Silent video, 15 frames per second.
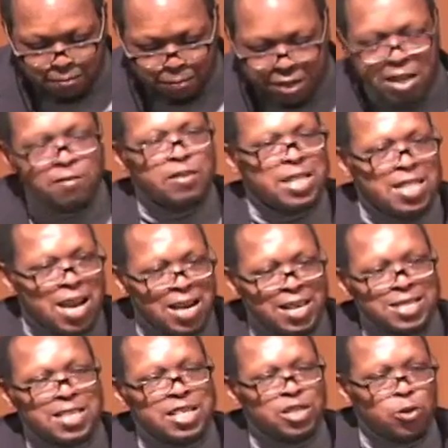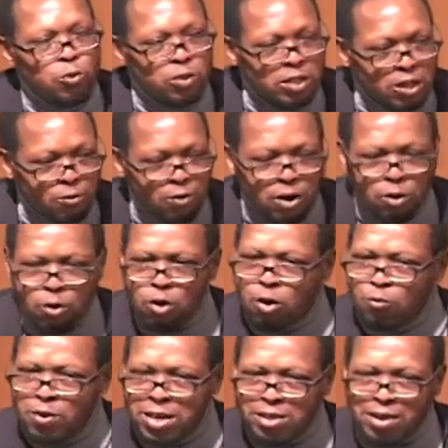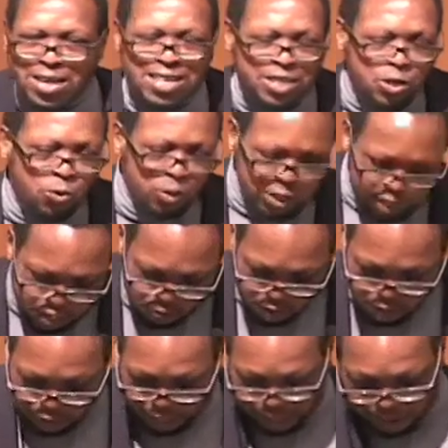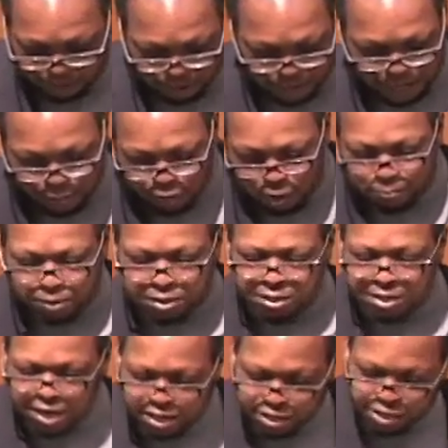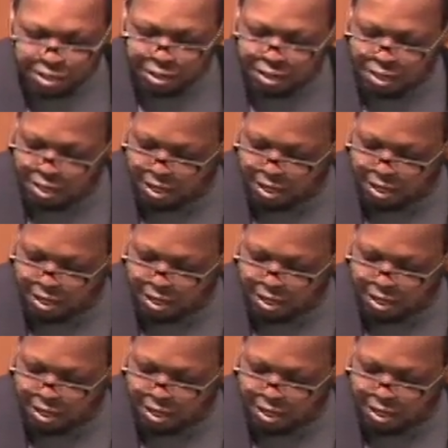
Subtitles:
but even that is a too literal, or rather a too literary representation.